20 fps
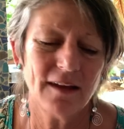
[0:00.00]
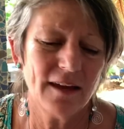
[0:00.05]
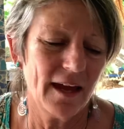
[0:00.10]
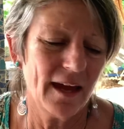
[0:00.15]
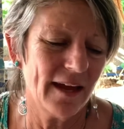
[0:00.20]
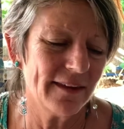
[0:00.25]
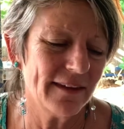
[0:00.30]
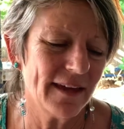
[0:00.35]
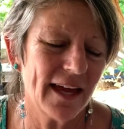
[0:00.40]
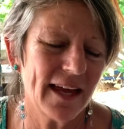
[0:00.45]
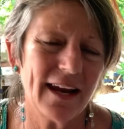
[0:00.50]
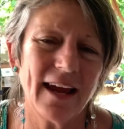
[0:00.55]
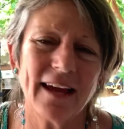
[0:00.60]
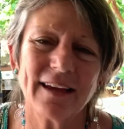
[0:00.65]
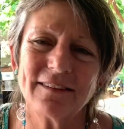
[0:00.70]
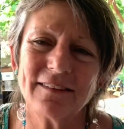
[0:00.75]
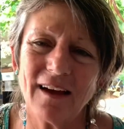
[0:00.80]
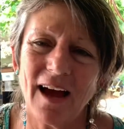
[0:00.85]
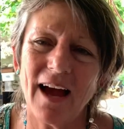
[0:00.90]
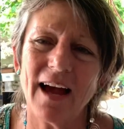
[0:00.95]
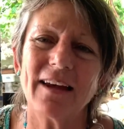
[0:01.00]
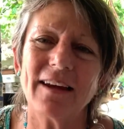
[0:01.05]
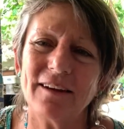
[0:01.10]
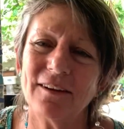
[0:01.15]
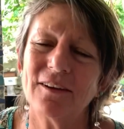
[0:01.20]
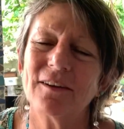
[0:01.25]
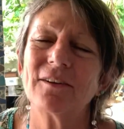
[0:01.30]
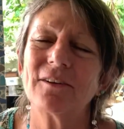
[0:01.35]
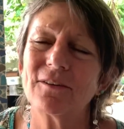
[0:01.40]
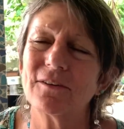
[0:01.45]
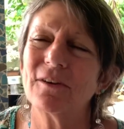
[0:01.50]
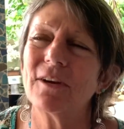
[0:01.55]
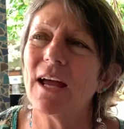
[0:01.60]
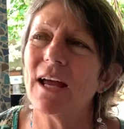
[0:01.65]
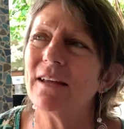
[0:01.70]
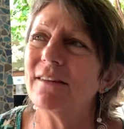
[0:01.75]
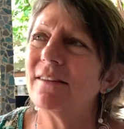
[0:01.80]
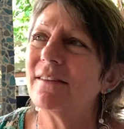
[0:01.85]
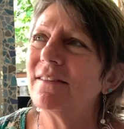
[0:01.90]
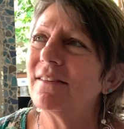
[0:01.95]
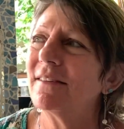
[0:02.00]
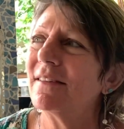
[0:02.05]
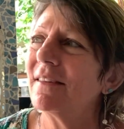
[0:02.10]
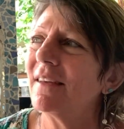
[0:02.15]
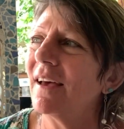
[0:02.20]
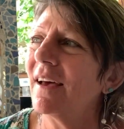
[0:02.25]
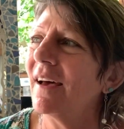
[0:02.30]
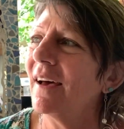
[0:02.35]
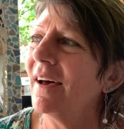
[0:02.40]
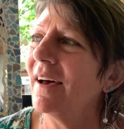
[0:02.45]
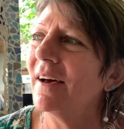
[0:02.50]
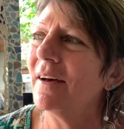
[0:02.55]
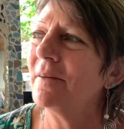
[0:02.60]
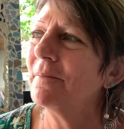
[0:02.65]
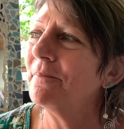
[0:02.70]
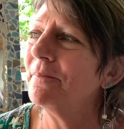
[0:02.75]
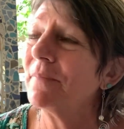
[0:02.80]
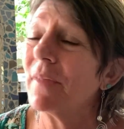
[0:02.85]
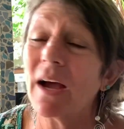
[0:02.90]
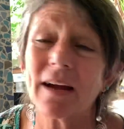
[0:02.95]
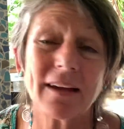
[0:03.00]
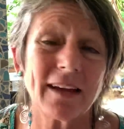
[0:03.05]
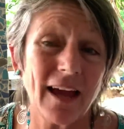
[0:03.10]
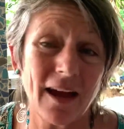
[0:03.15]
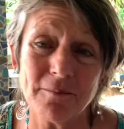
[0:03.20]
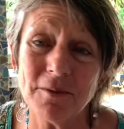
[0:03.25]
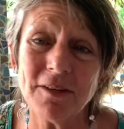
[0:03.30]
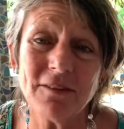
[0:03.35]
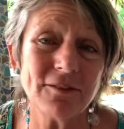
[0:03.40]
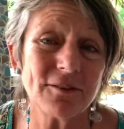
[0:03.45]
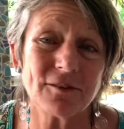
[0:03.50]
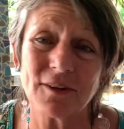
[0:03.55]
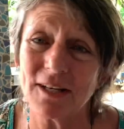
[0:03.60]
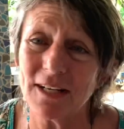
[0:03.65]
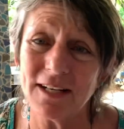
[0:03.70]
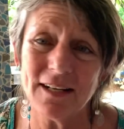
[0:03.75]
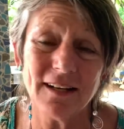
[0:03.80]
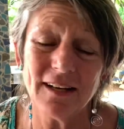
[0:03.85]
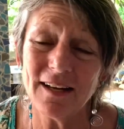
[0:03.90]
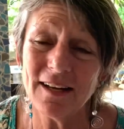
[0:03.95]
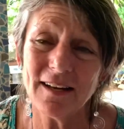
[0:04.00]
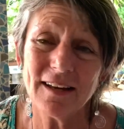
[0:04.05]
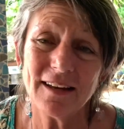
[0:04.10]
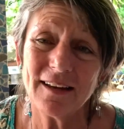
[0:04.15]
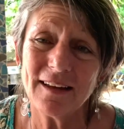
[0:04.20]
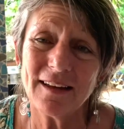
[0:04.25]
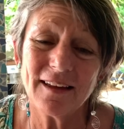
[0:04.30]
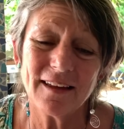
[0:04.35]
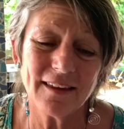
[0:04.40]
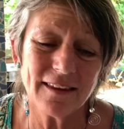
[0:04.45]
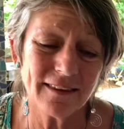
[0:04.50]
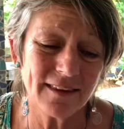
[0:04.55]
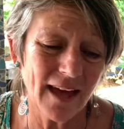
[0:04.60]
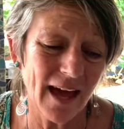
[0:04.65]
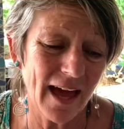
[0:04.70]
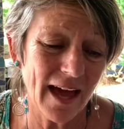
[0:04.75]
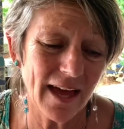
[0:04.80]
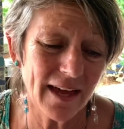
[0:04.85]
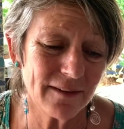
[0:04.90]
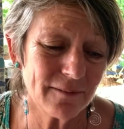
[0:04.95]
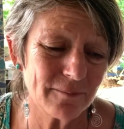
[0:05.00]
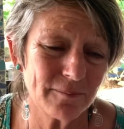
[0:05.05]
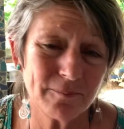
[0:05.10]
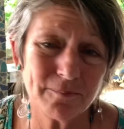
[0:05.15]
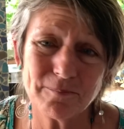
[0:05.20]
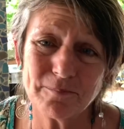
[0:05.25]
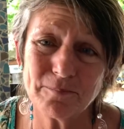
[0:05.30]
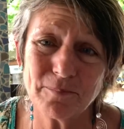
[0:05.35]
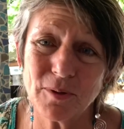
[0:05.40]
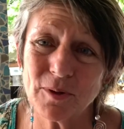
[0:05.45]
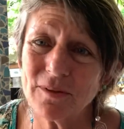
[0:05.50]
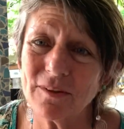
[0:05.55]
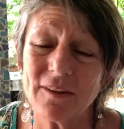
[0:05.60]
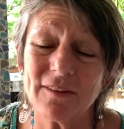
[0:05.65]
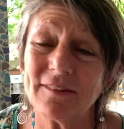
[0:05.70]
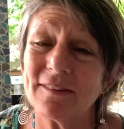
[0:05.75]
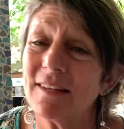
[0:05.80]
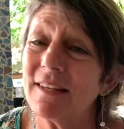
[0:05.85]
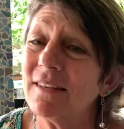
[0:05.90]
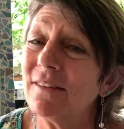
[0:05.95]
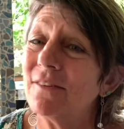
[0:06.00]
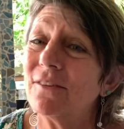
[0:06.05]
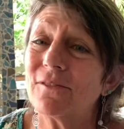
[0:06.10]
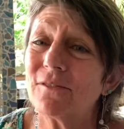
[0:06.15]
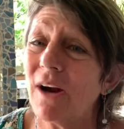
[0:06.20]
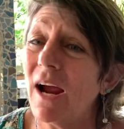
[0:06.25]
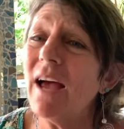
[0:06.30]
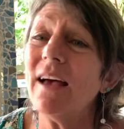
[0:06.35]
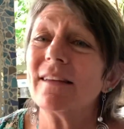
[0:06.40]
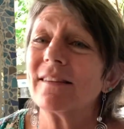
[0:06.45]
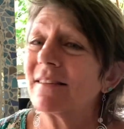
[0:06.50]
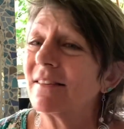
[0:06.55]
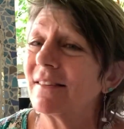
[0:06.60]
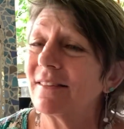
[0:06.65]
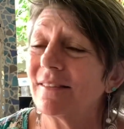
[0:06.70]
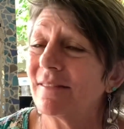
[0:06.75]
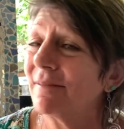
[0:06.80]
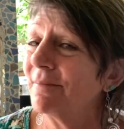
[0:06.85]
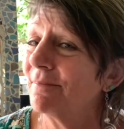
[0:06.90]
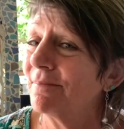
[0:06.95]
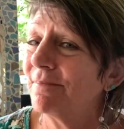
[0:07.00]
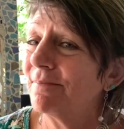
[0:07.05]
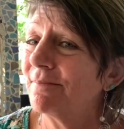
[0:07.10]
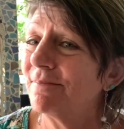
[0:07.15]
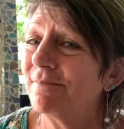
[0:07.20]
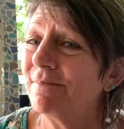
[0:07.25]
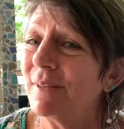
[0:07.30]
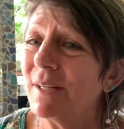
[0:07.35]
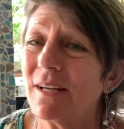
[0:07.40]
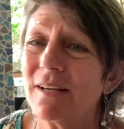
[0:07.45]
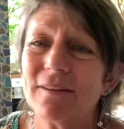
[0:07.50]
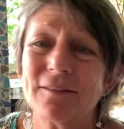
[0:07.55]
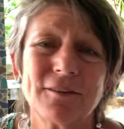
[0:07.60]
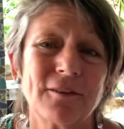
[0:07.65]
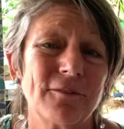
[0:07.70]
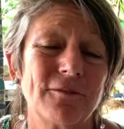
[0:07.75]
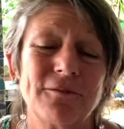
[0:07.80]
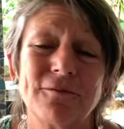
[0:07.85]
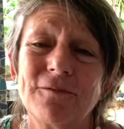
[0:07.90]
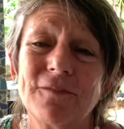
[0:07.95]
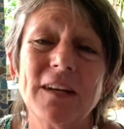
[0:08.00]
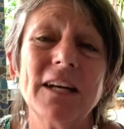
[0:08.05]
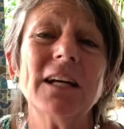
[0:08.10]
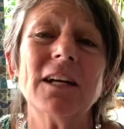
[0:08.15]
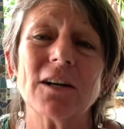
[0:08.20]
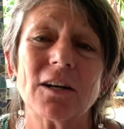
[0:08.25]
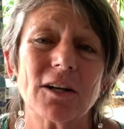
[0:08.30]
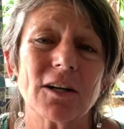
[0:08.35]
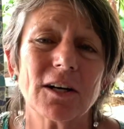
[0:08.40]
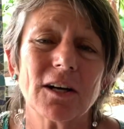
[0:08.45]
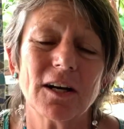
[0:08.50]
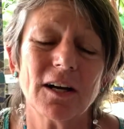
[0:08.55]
And that anxiety creates a chemistry that puts us in stress because of fear.